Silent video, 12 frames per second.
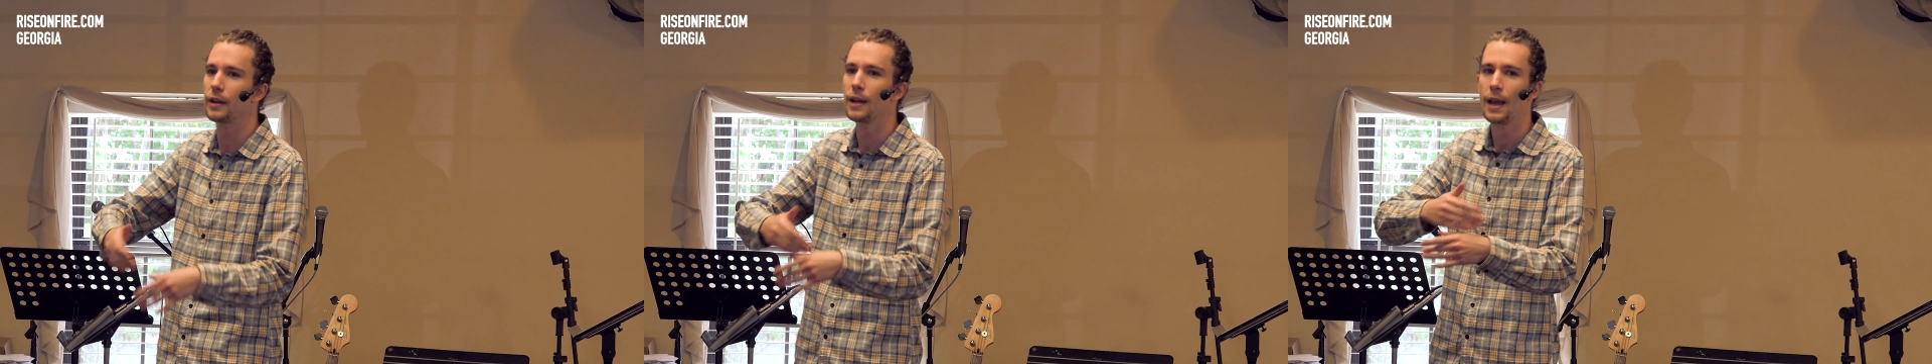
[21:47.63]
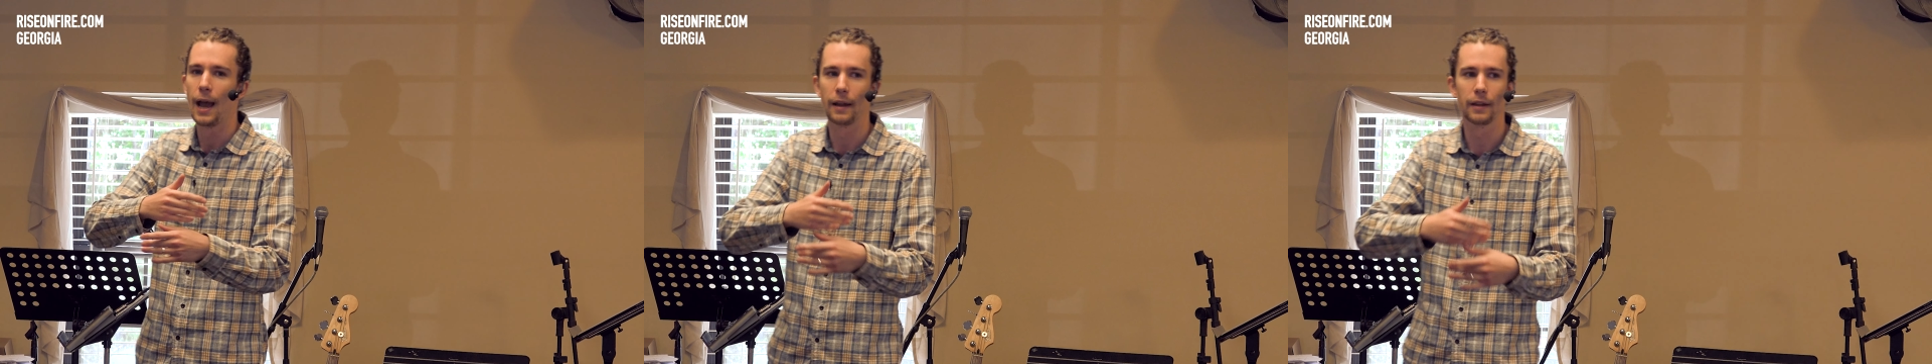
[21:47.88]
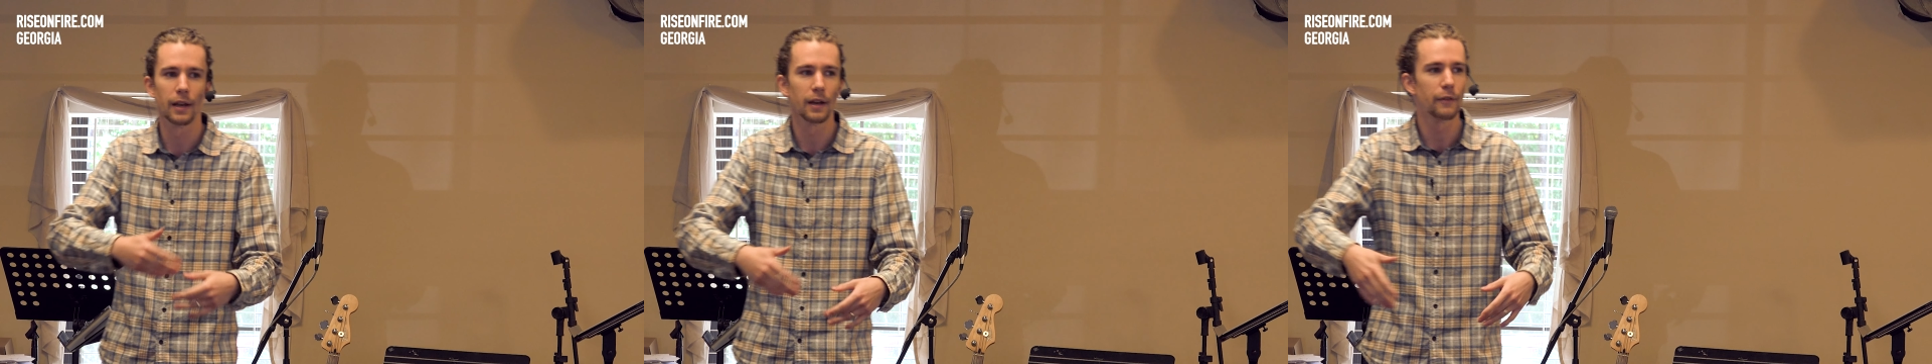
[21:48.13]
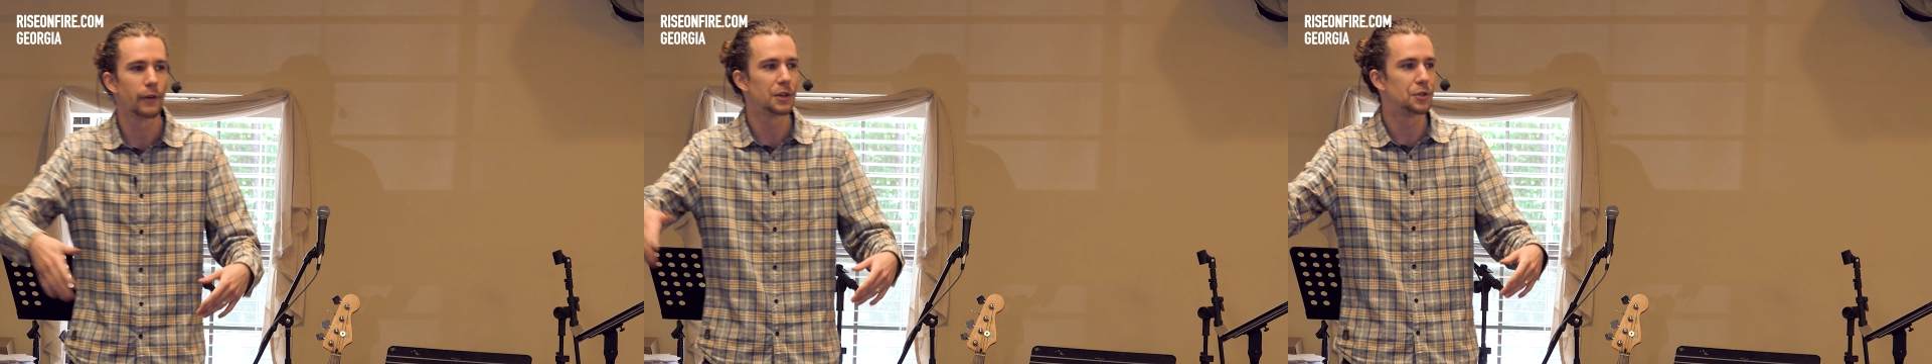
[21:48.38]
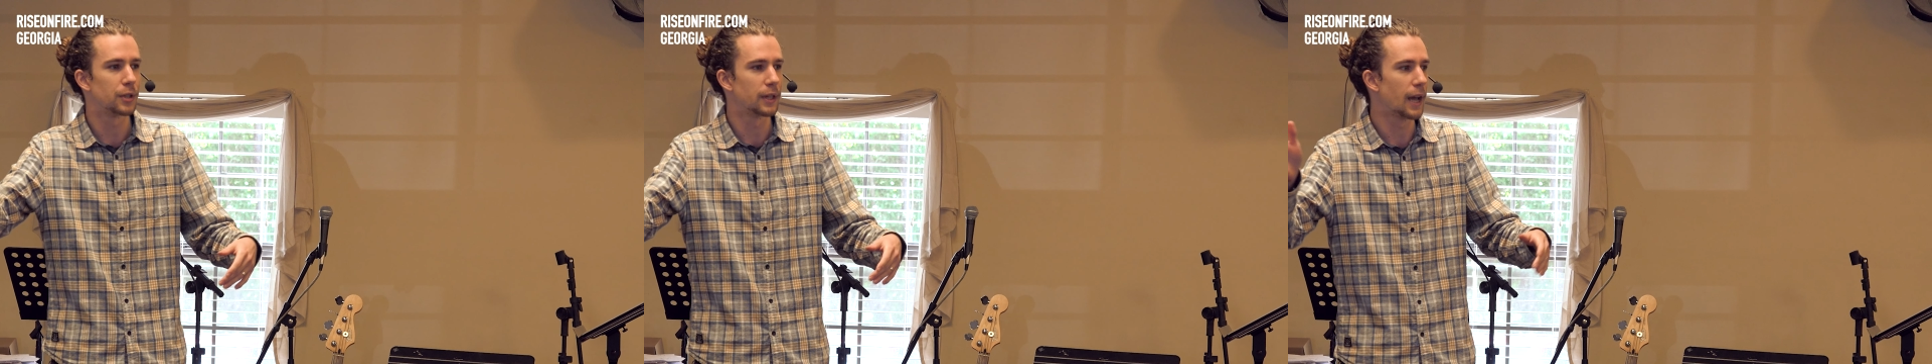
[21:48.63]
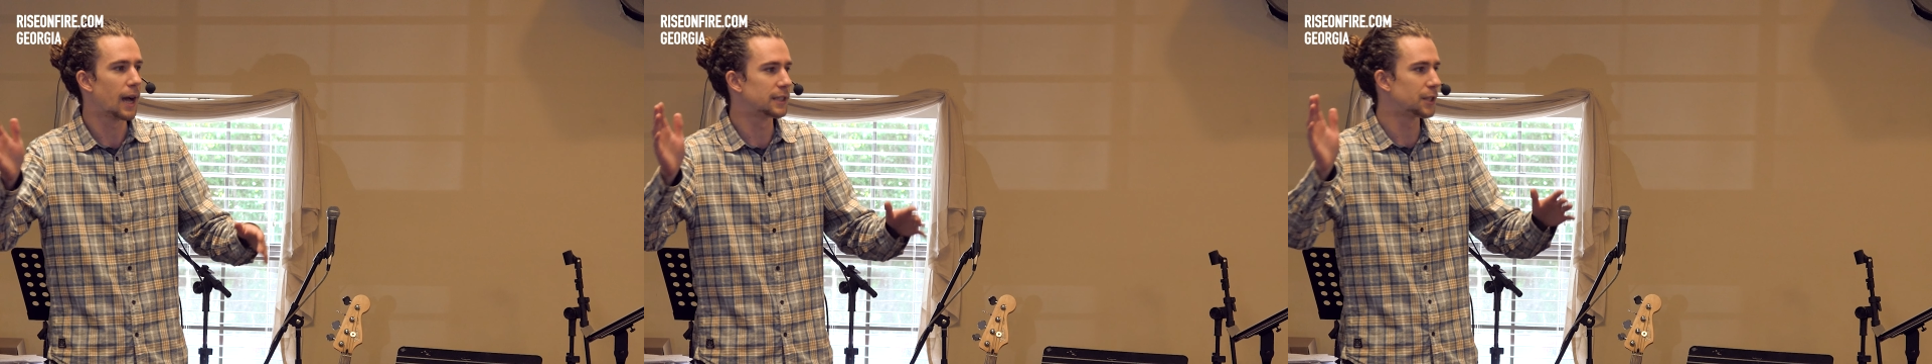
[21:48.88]
And, and then
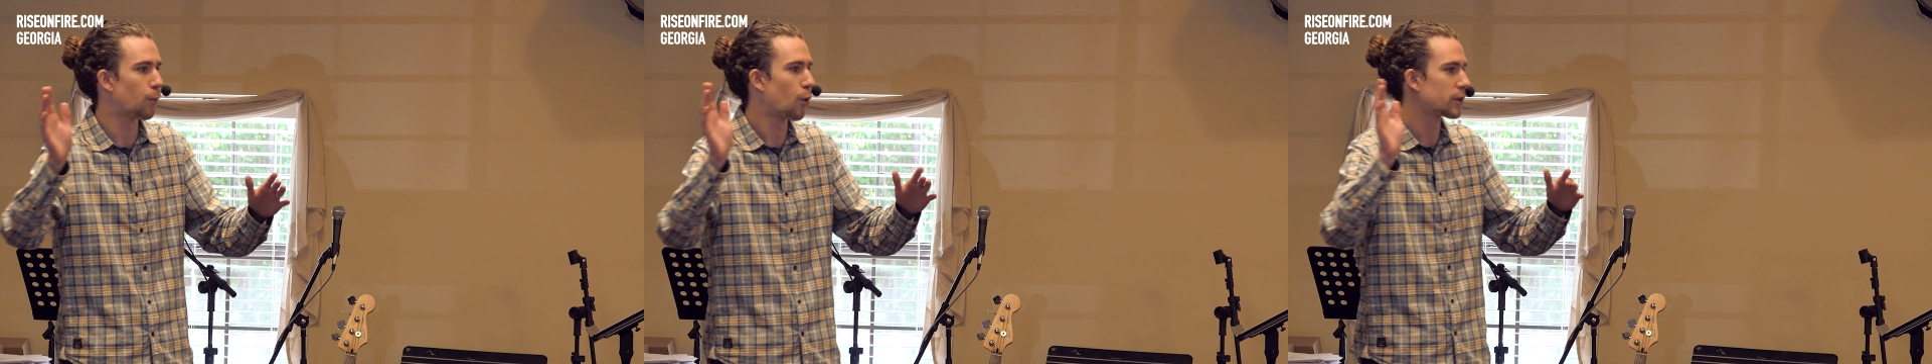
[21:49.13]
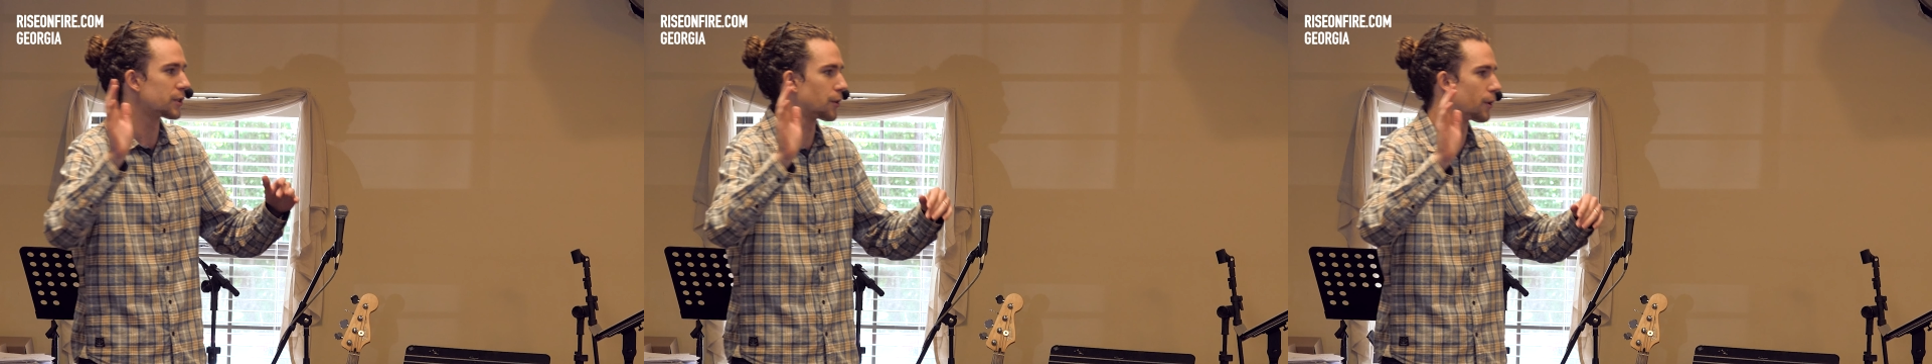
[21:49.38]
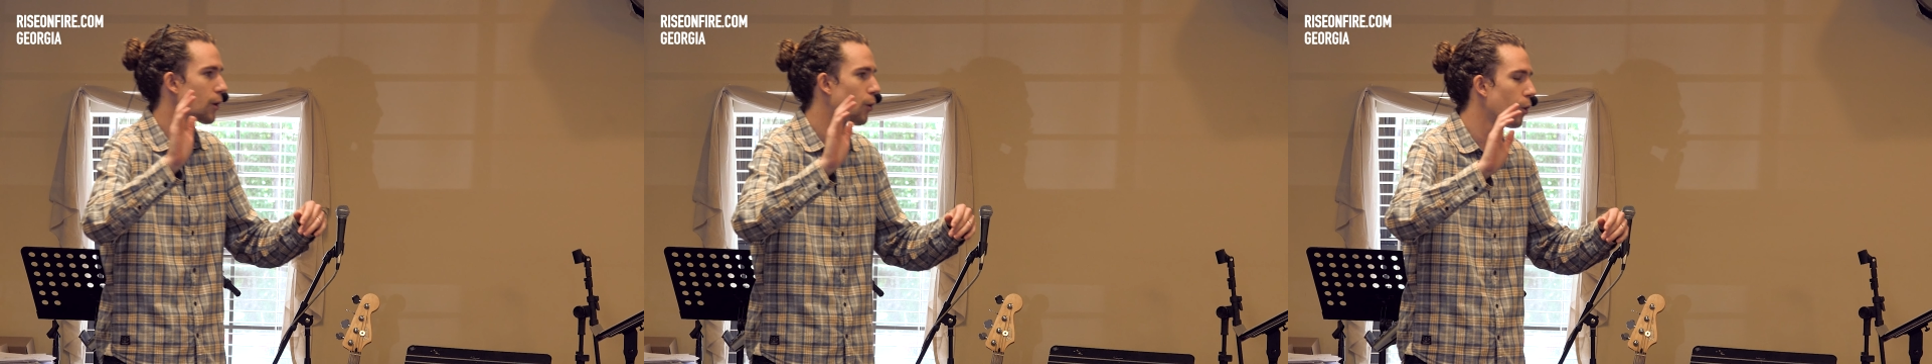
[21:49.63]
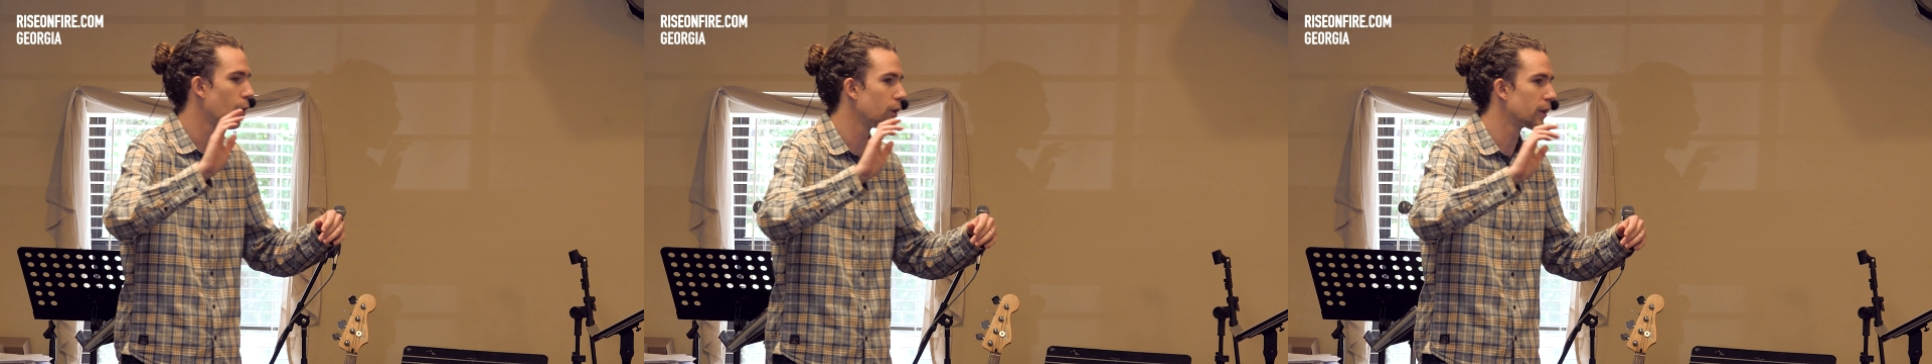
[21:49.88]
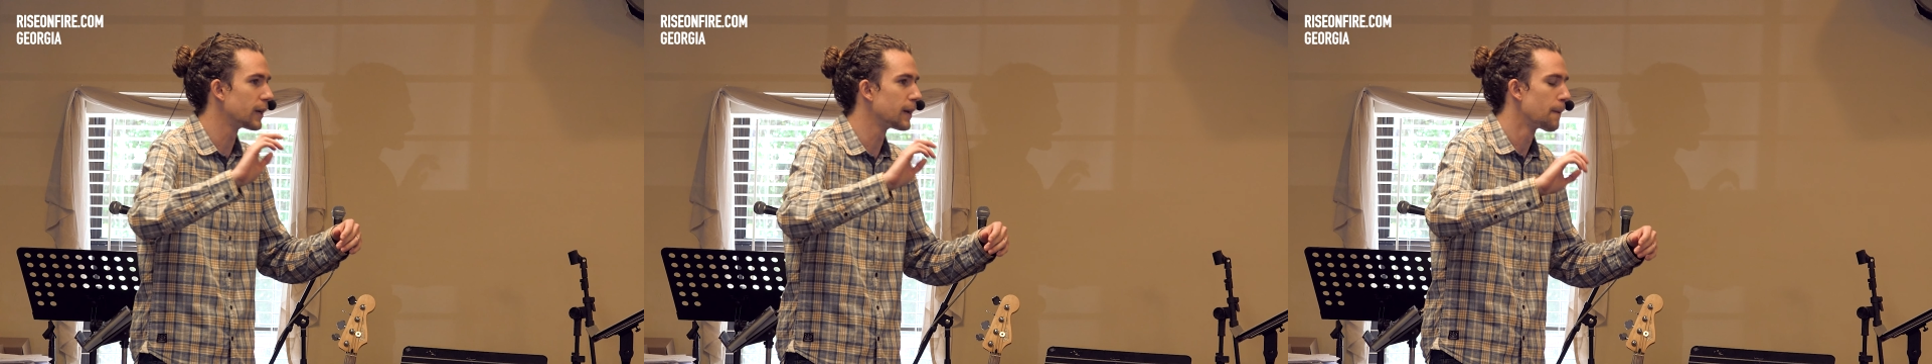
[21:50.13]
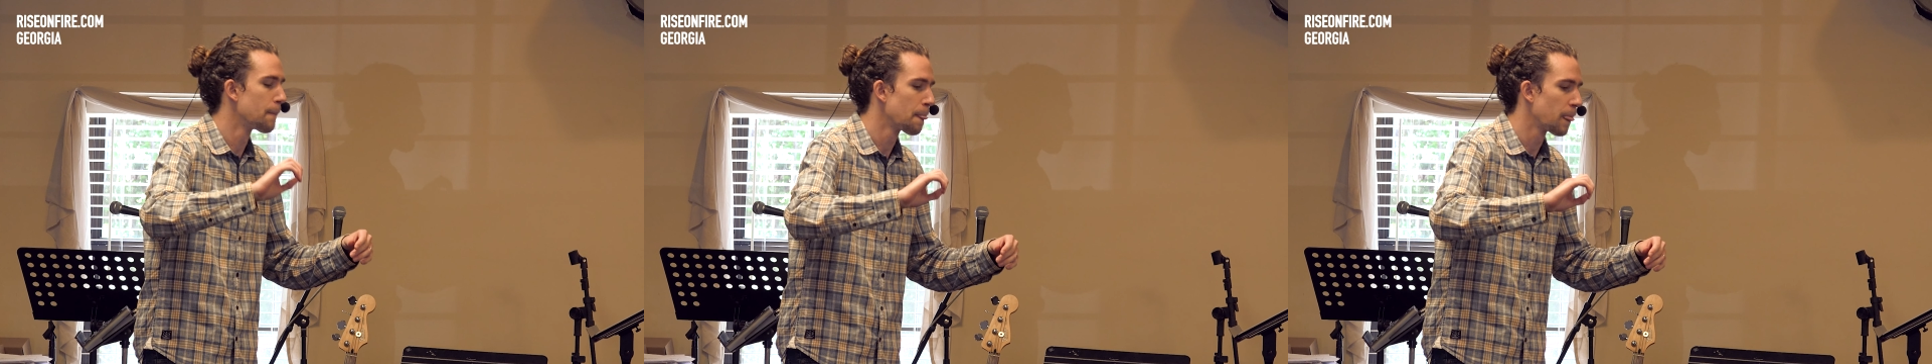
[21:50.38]
eventually, as he walks through it all, and